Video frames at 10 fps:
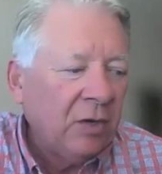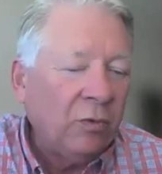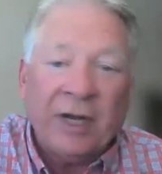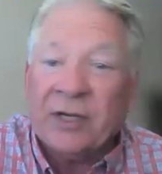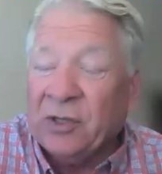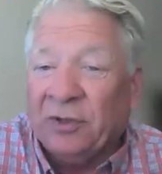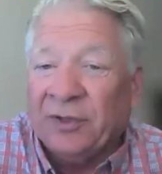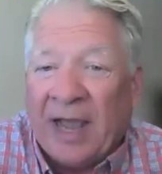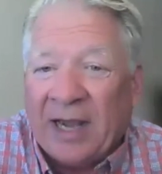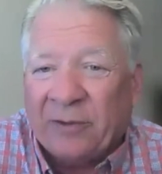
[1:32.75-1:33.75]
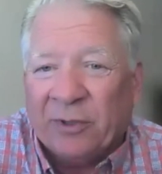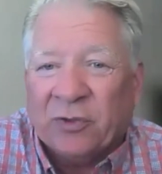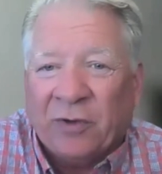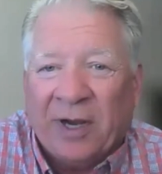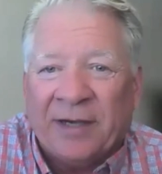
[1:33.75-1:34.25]
When I sold
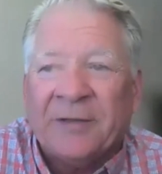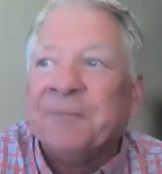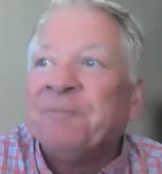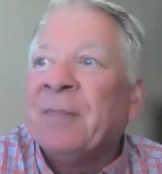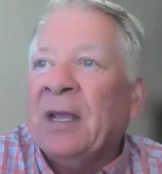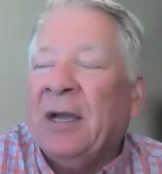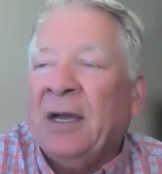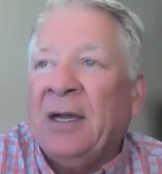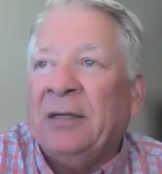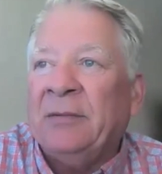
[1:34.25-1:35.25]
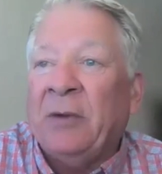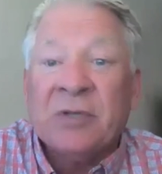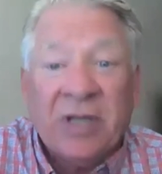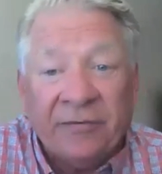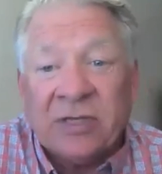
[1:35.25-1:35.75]
AgriTrend, I
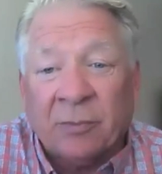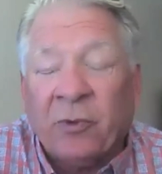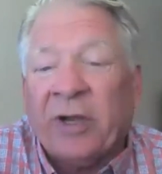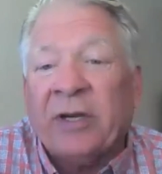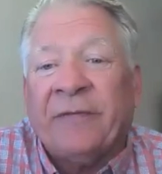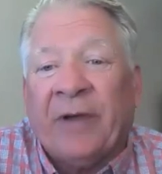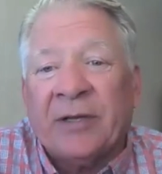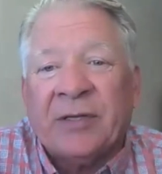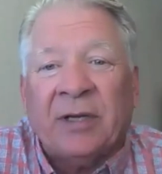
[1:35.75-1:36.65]
was given some great advice,